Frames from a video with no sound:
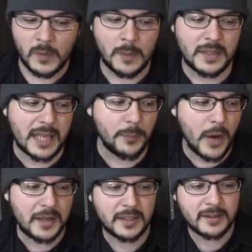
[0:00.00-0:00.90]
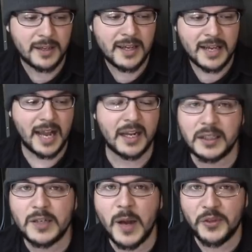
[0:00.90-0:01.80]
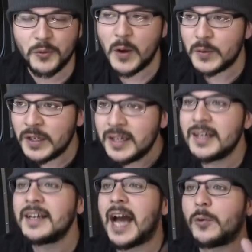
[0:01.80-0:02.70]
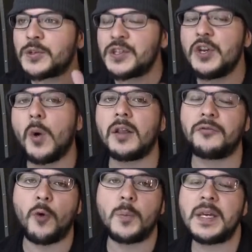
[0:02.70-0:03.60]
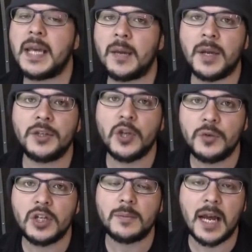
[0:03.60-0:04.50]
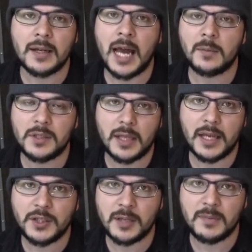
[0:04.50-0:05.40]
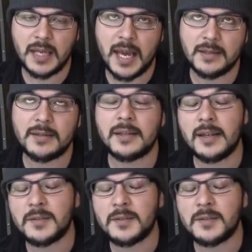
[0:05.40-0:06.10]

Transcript: I'm going to stop ranting. I got to clear my throat. I will see you all at 4 p.m. at youtube.com slash timcast. It